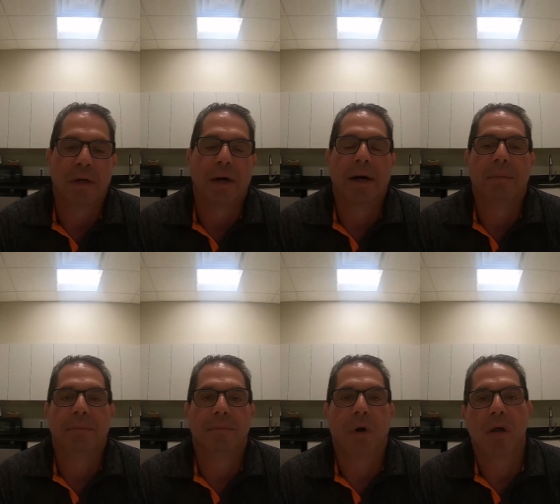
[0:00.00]

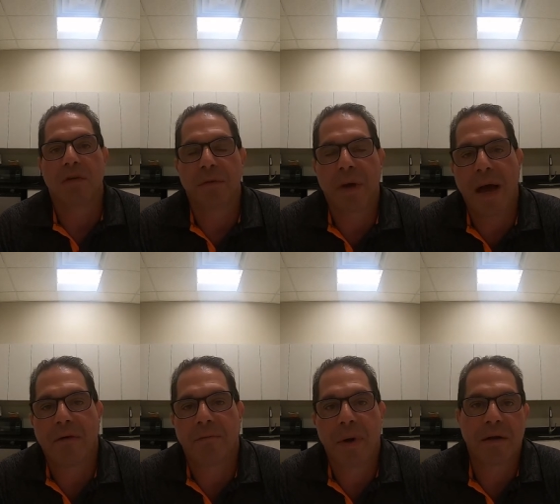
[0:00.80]
All of them
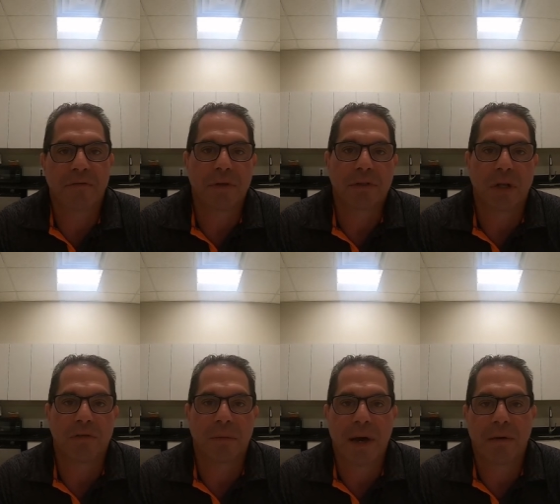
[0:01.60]
have benefits, all
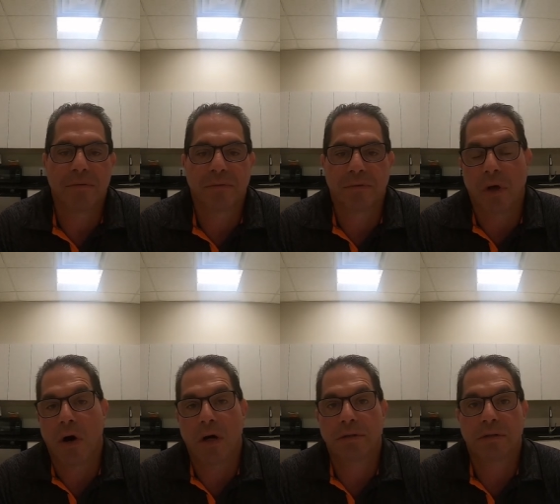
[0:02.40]
of them have
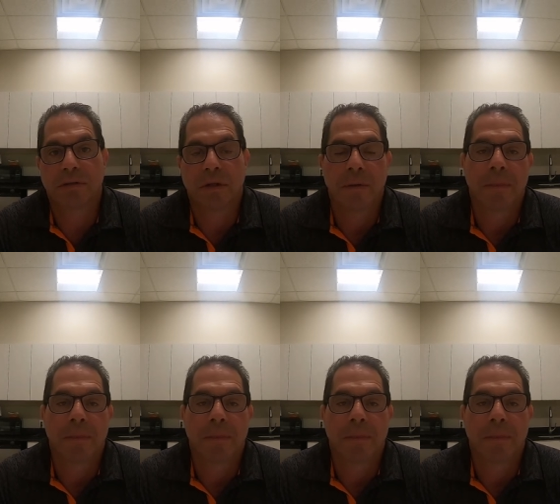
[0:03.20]
flaws.